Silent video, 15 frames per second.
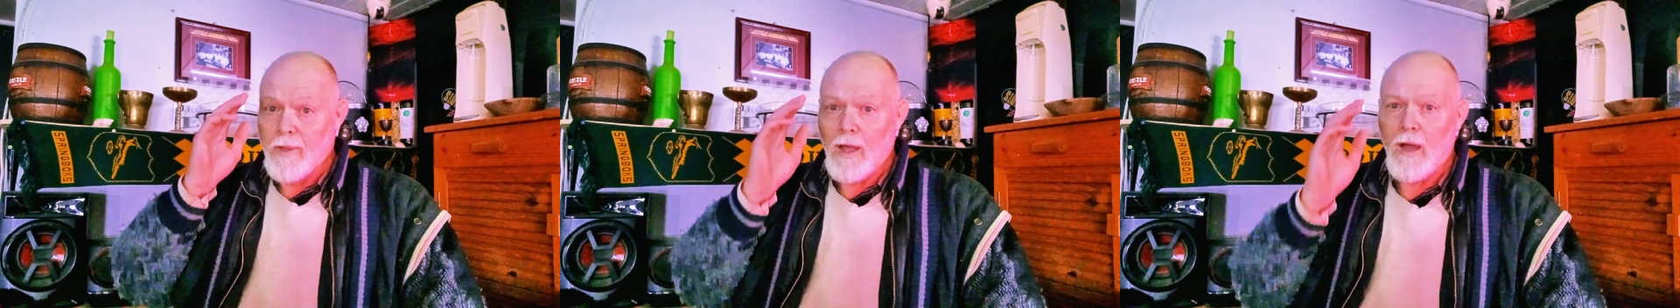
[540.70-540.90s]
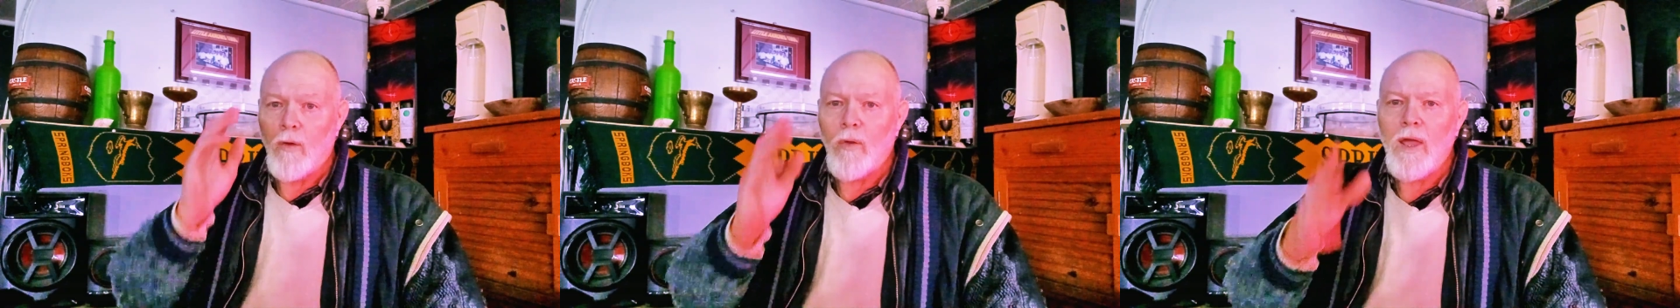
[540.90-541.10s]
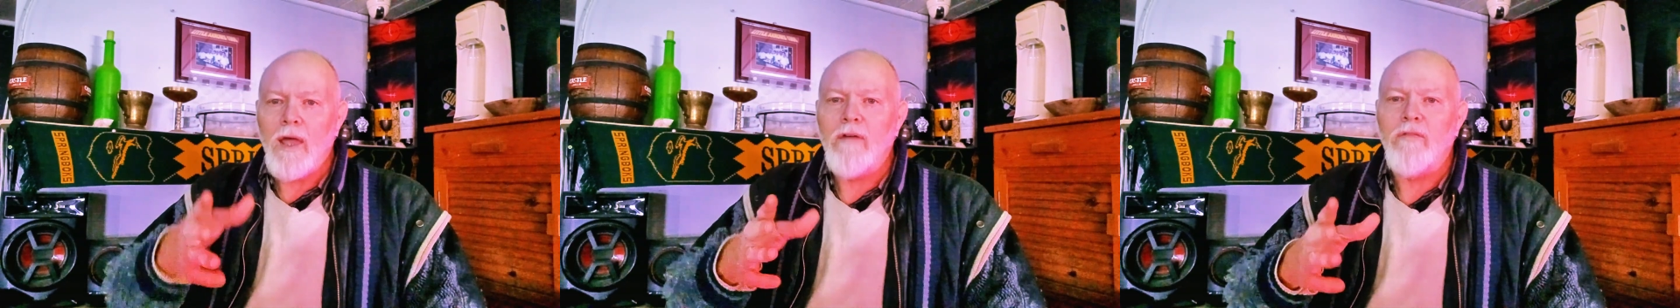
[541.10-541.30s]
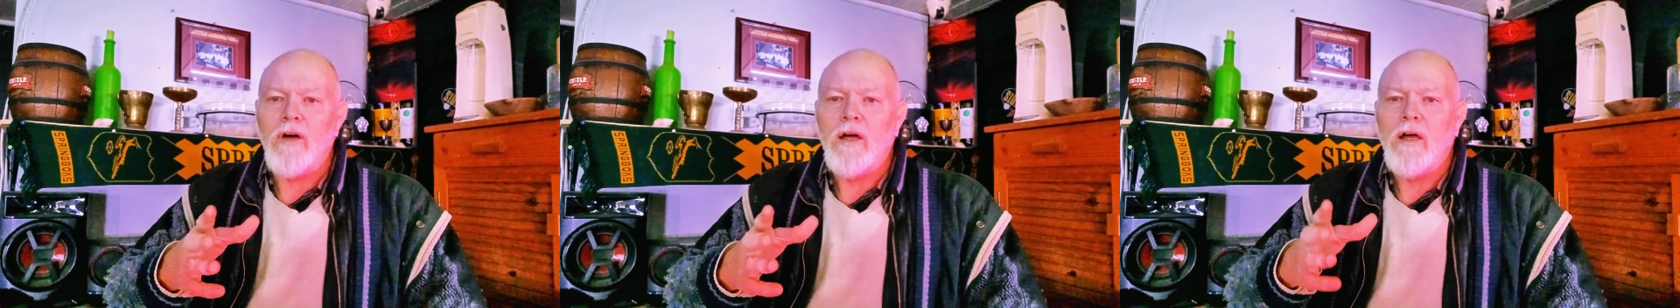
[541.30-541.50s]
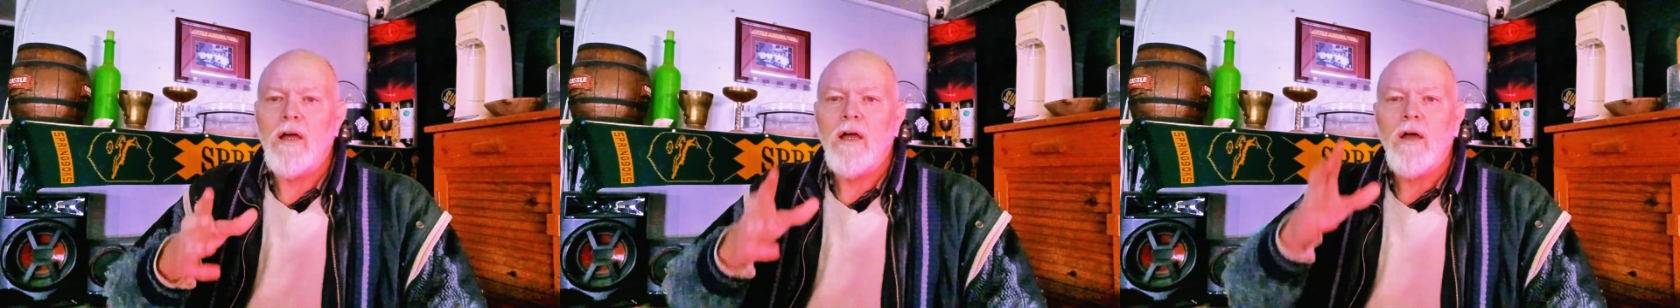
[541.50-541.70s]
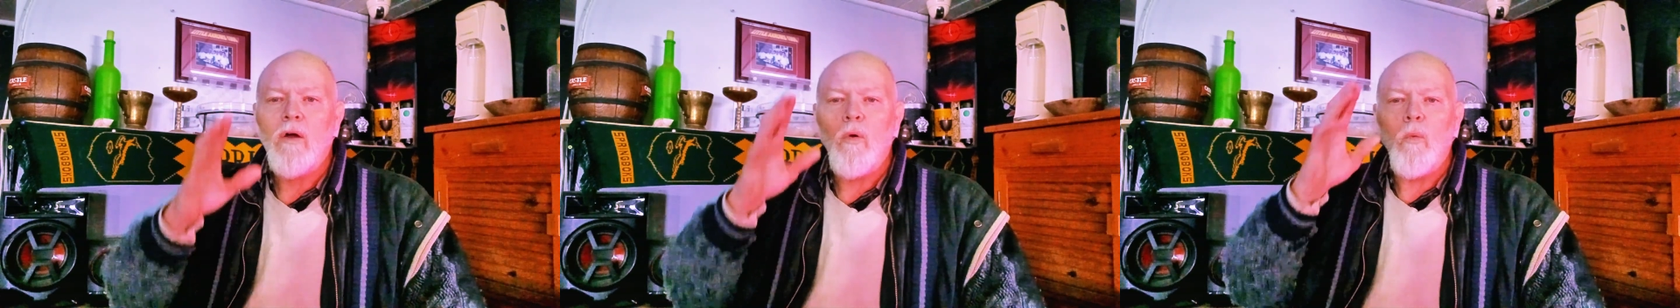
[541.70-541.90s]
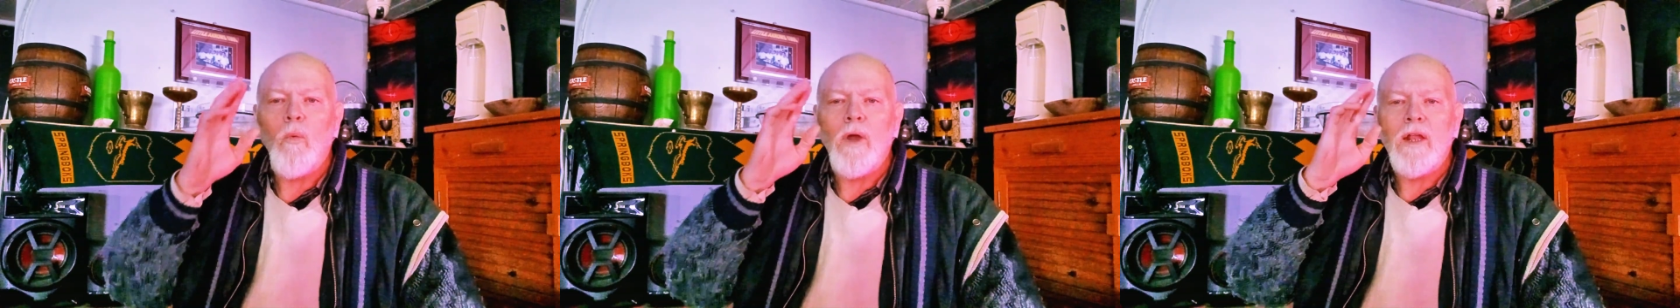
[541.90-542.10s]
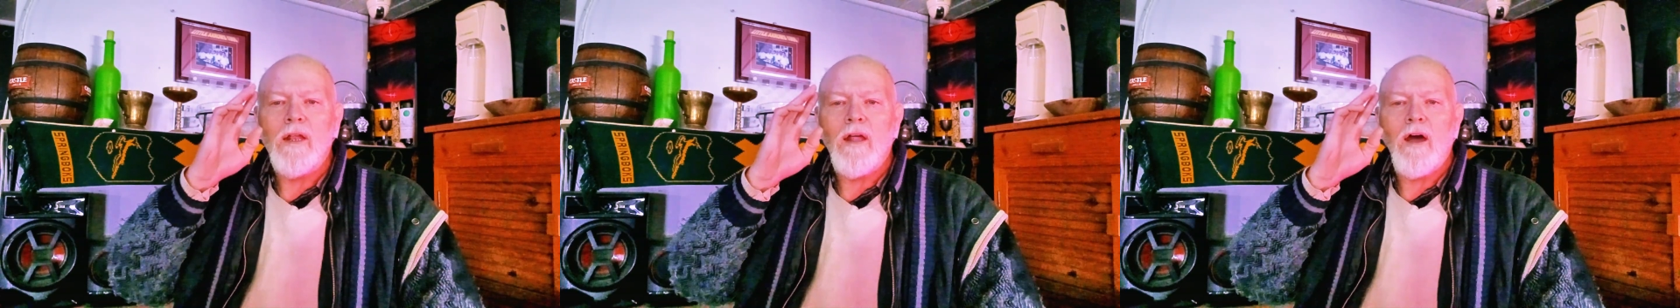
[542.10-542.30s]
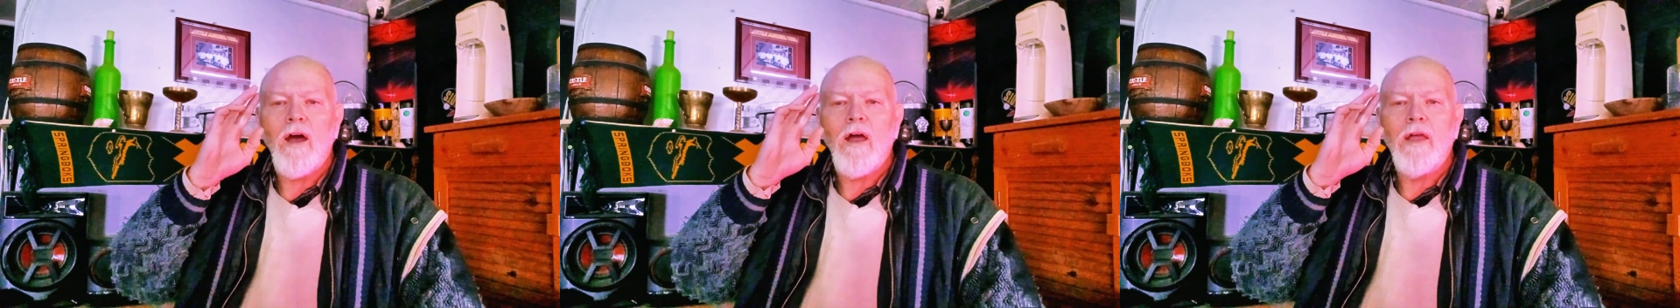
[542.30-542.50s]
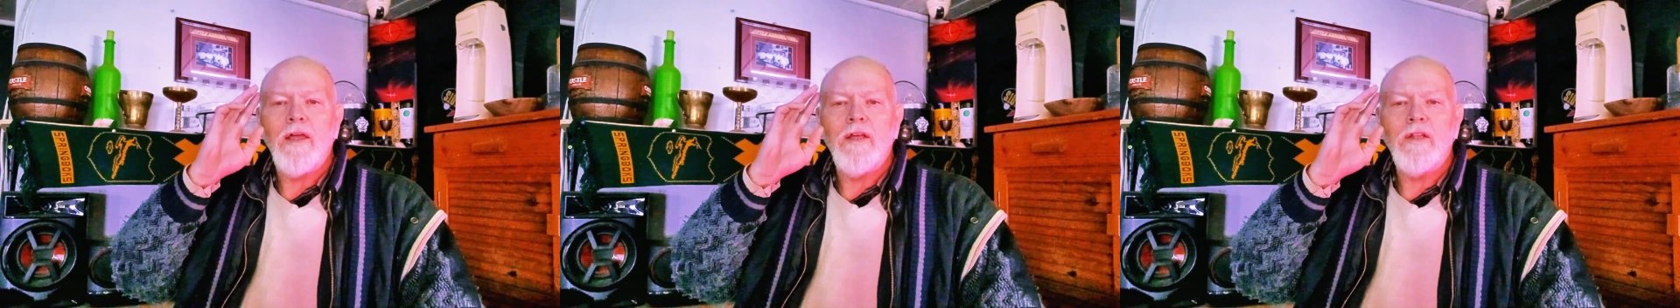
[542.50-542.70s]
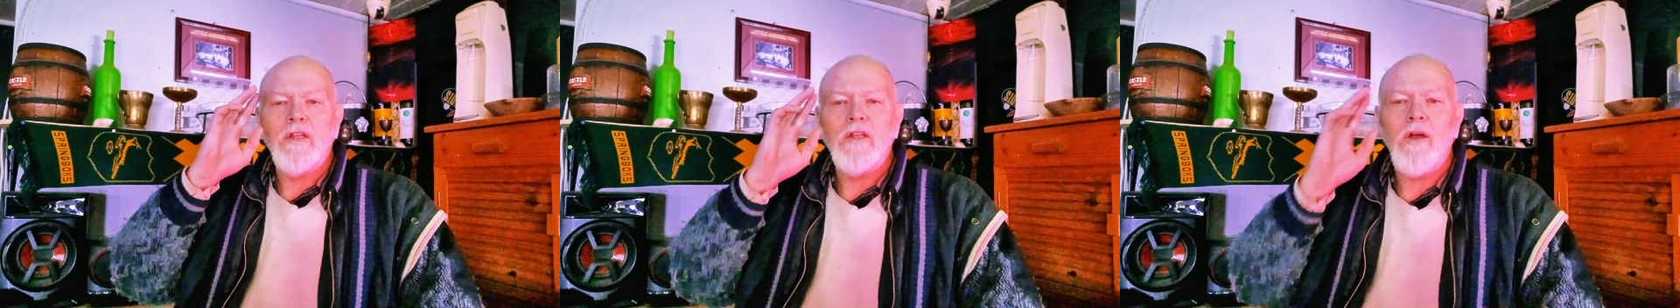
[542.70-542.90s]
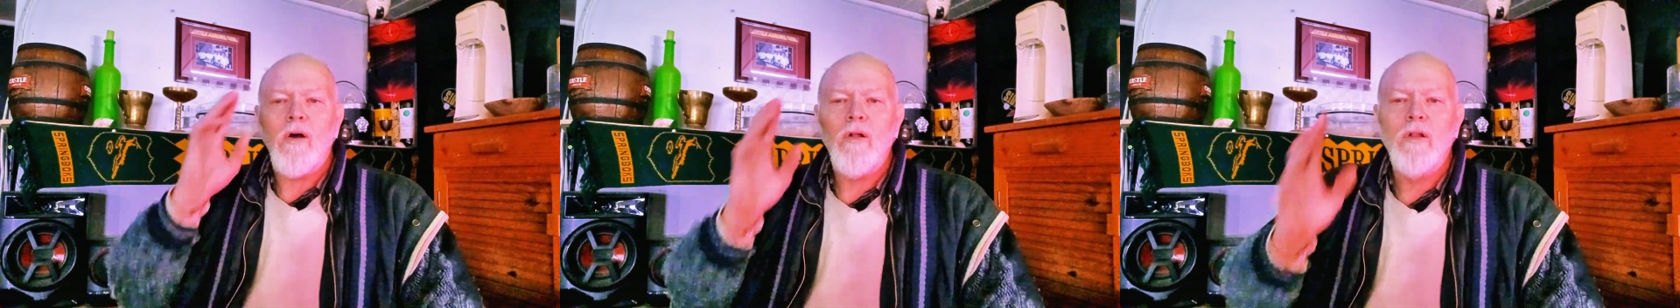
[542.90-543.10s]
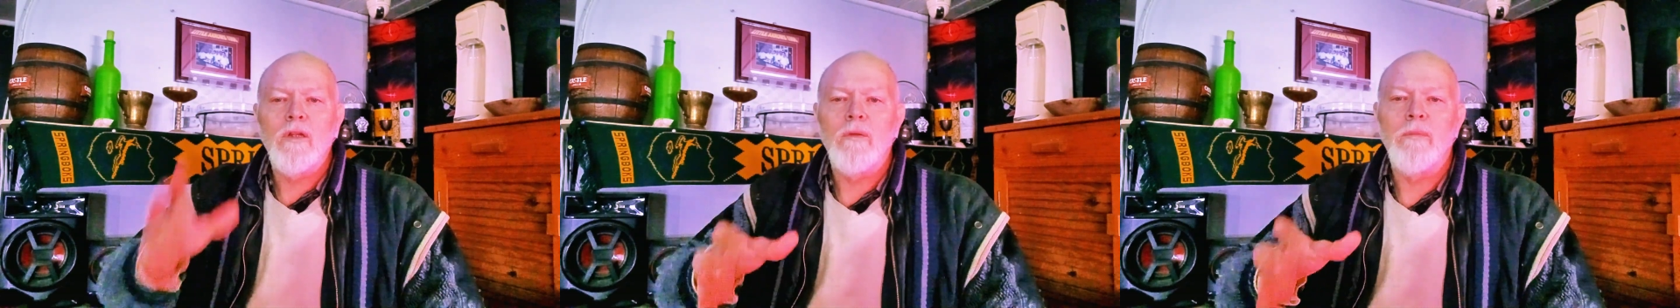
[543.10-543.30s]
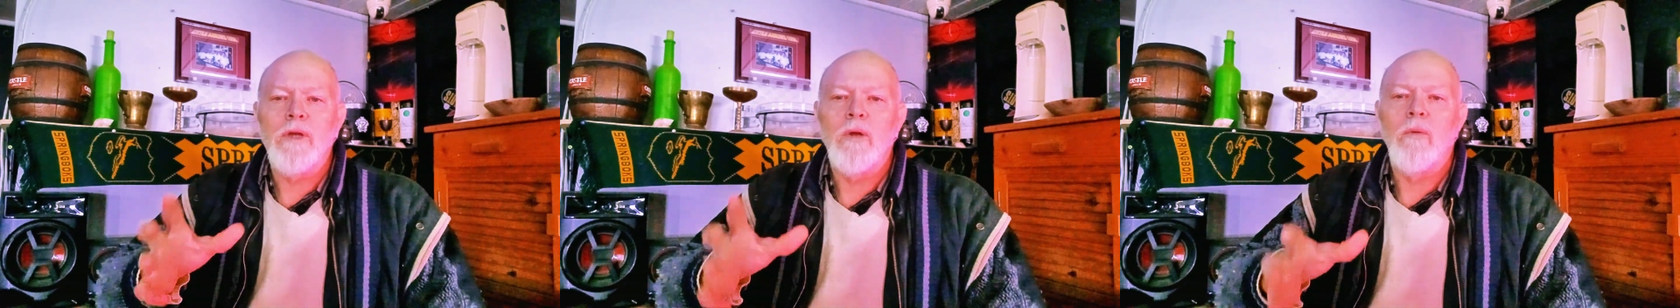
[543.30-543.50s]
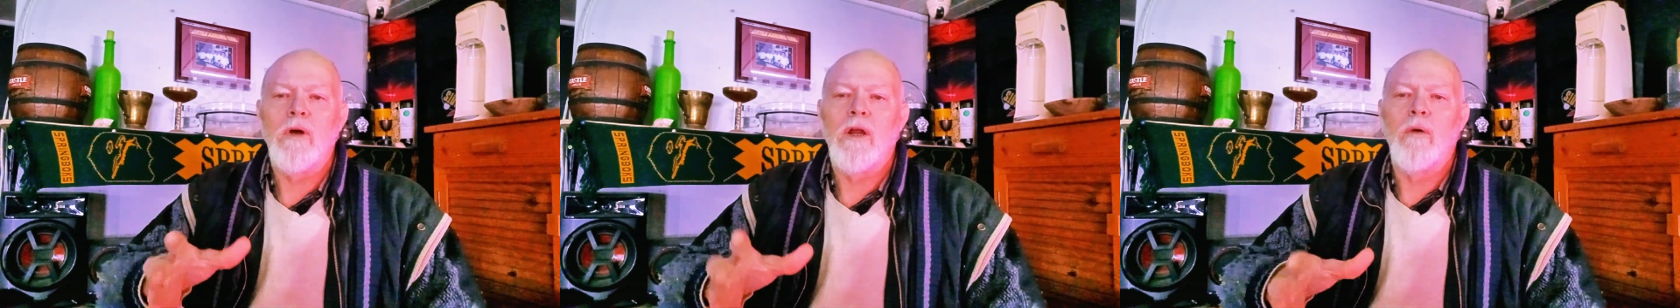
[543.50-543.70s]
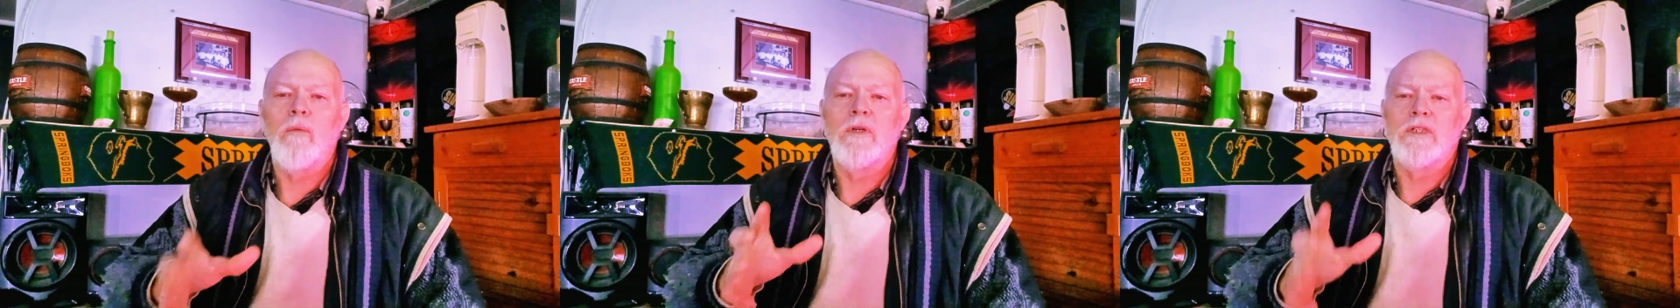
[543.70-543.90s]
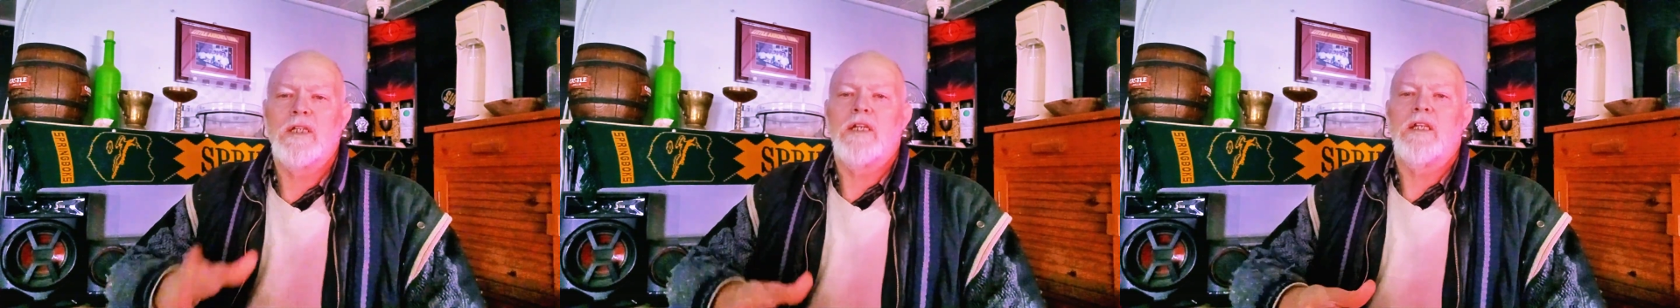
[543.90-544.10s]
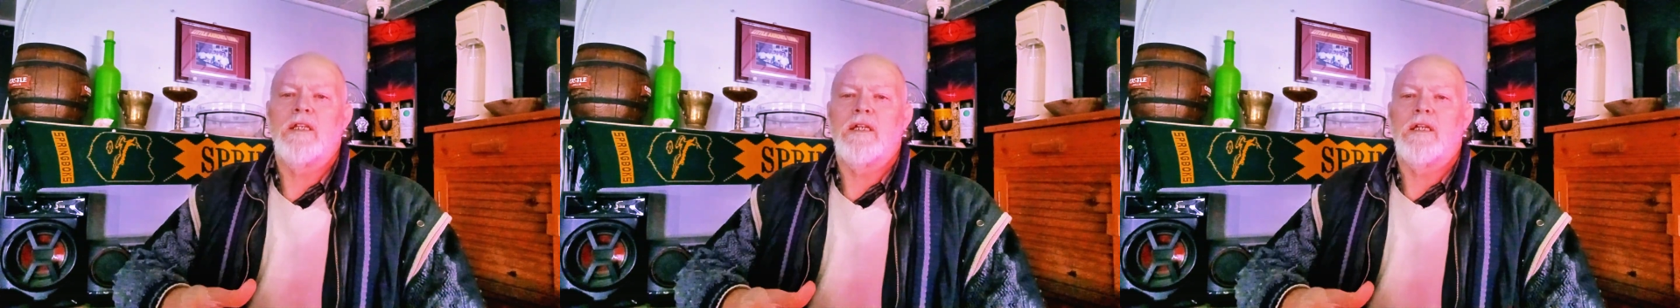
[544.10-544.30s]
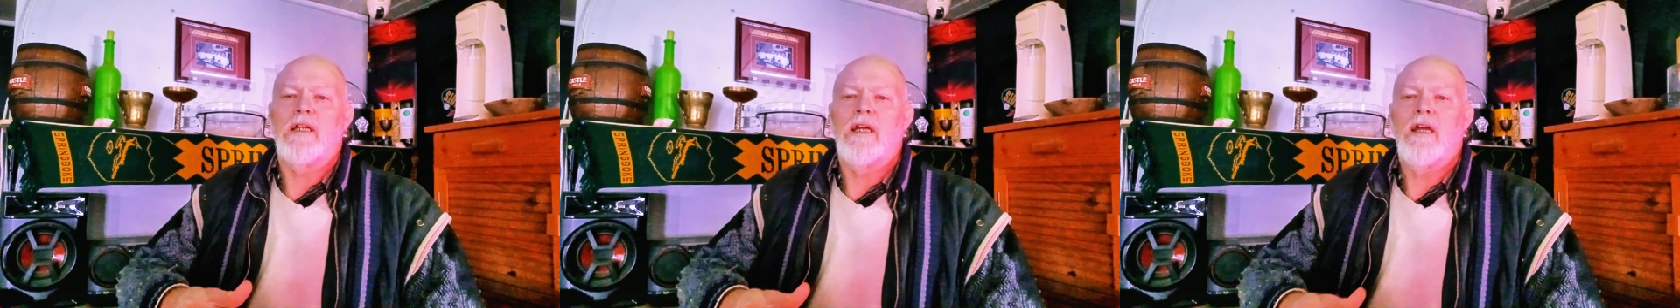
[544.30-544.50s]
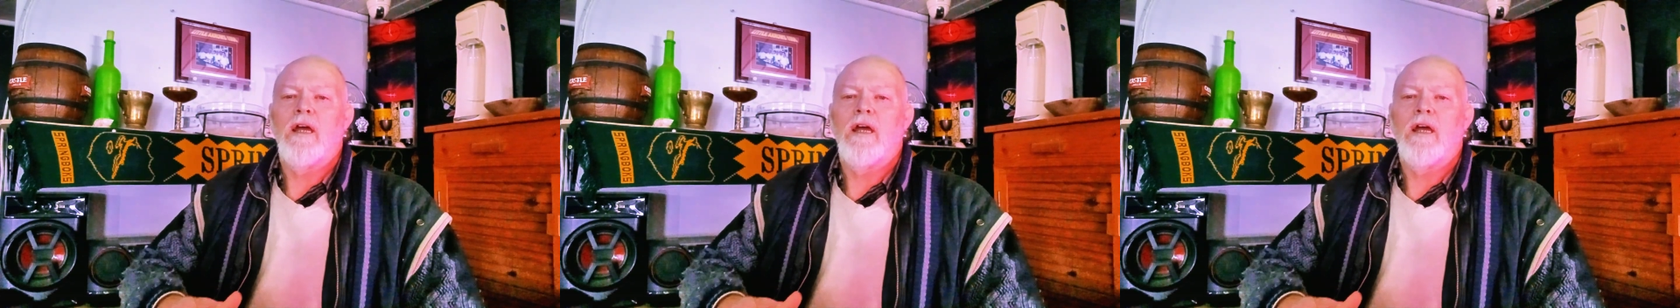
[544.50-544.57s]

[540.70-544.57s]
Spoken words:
However, when he told me what I was eating,